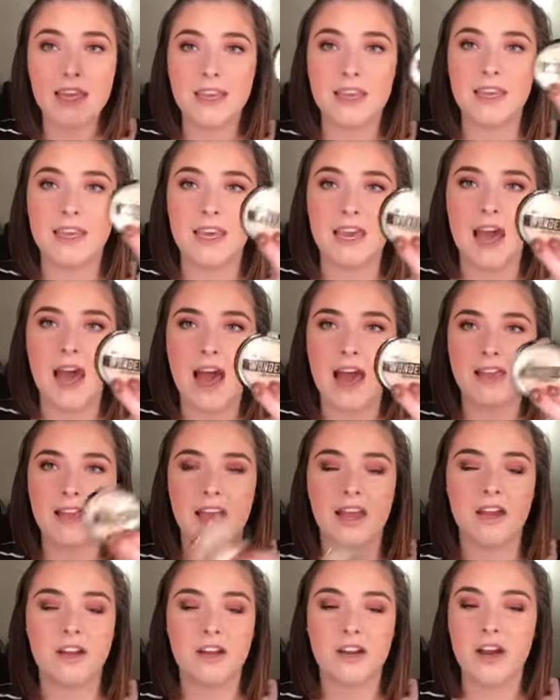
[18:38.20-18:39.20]
The
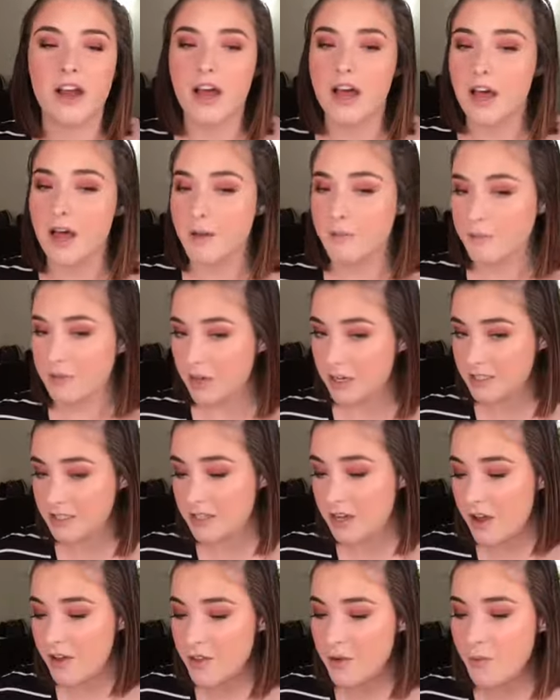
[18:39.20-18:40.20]
highlighter, y'all
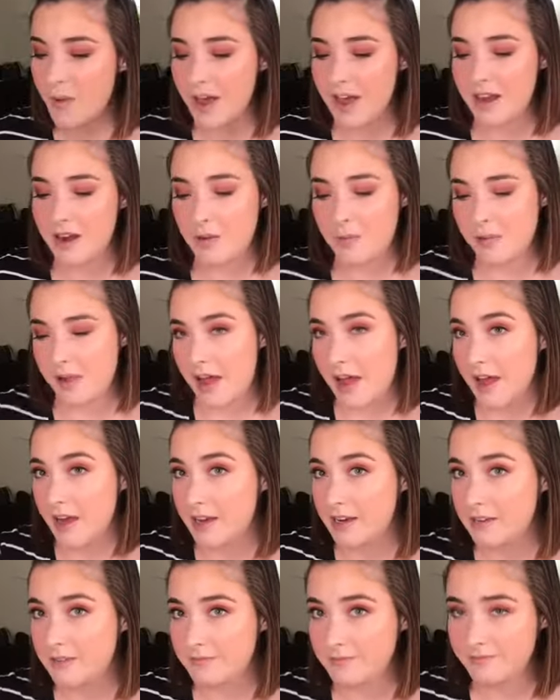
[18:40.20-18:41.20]
saw the way it
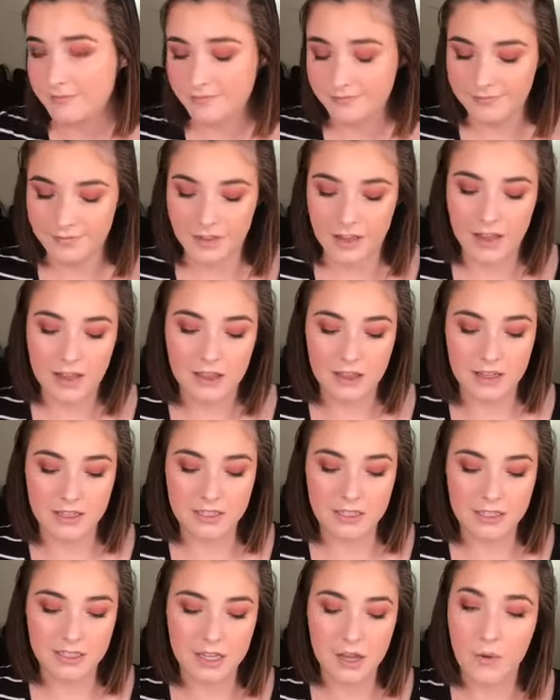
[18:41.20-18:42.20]
applied.
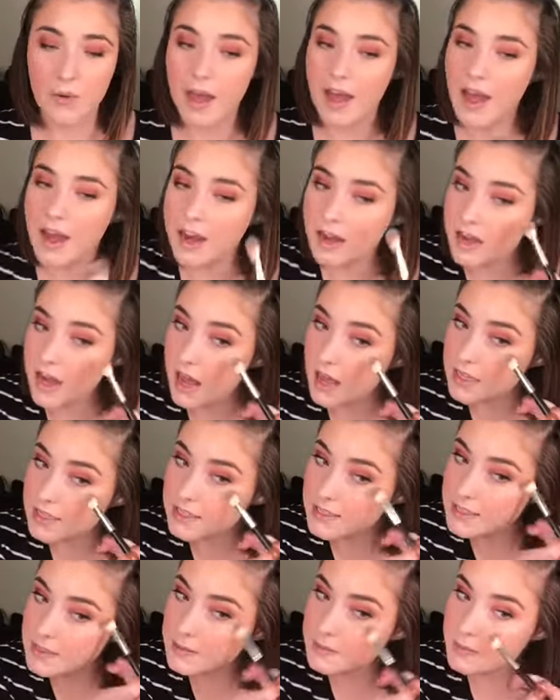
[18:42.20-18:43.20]
Let's just go ahead and add
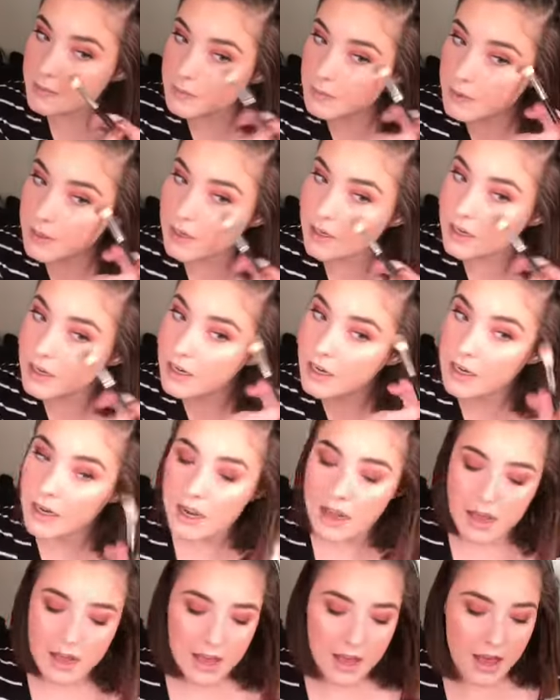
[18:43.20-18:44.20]
some more.
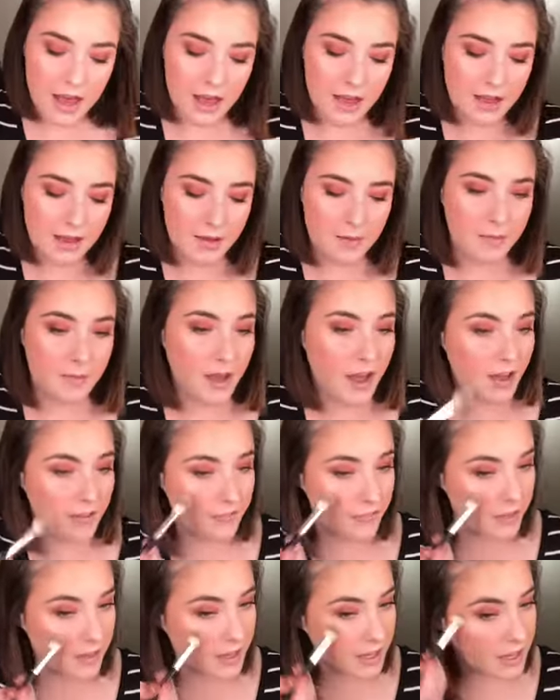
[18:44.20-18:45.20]
I
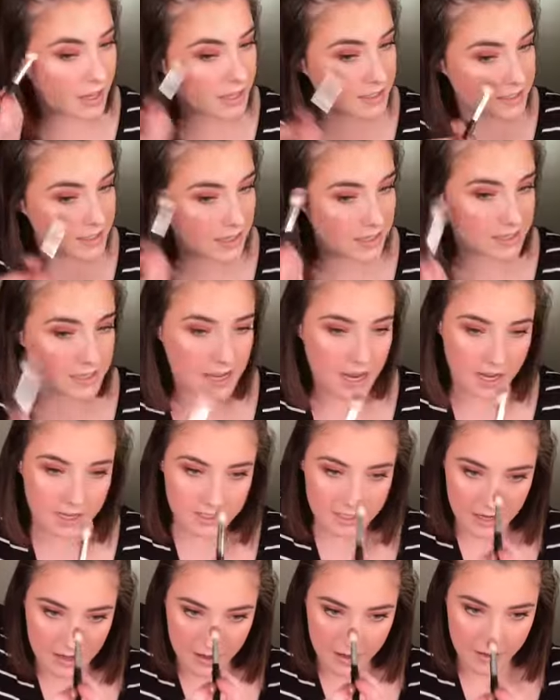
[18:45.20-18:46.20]
feel like it does
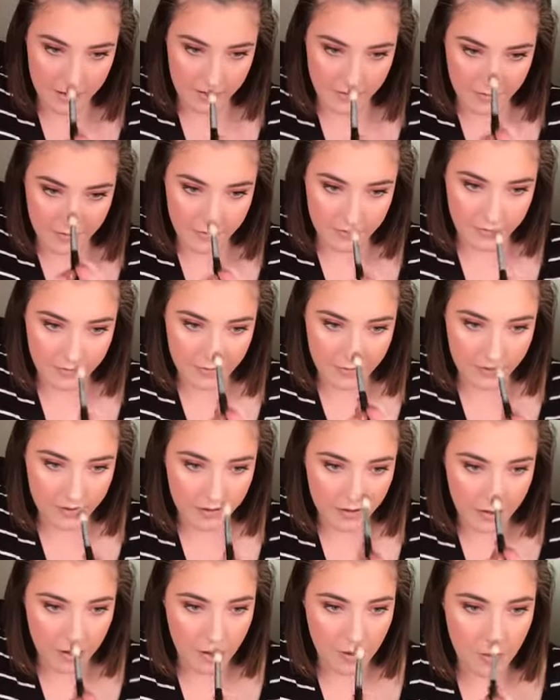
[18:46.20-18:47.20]
kind of
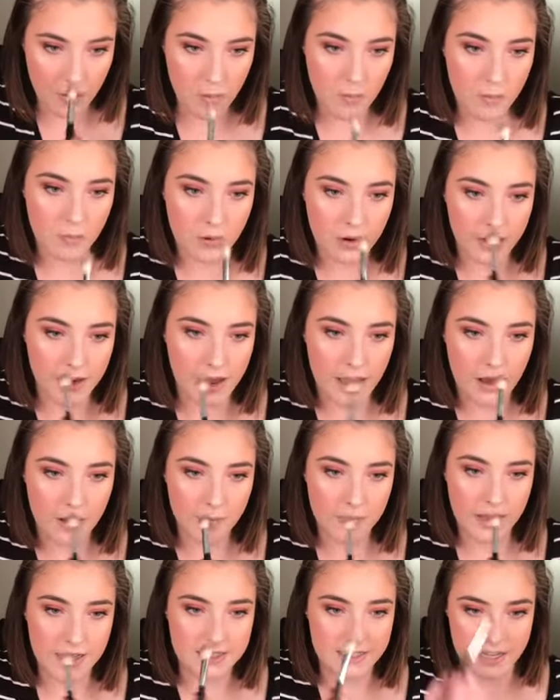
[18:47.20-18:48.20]
bring
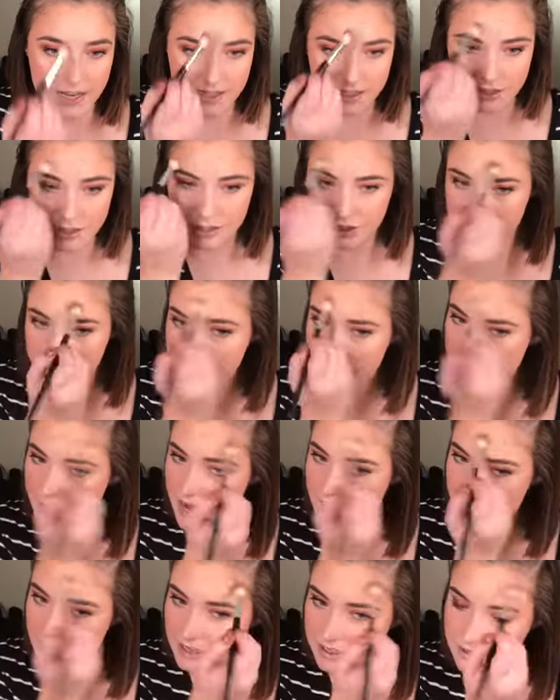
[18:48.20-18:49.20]
out my texture,
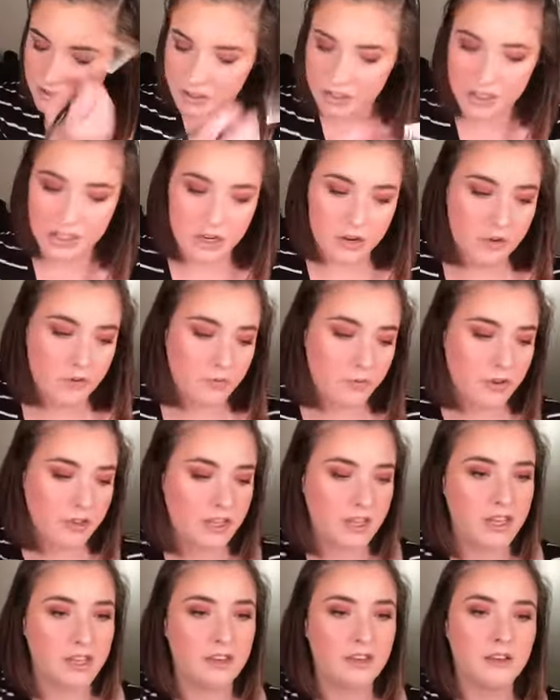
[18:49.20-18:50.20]
and I usually don't
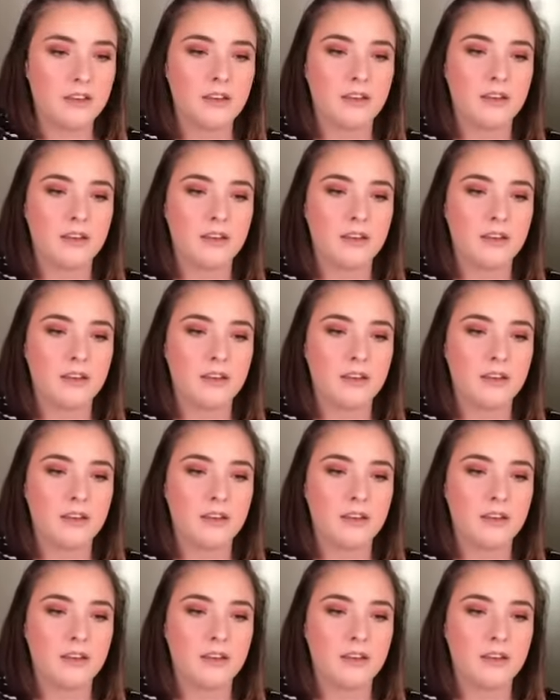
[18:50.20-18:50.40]
really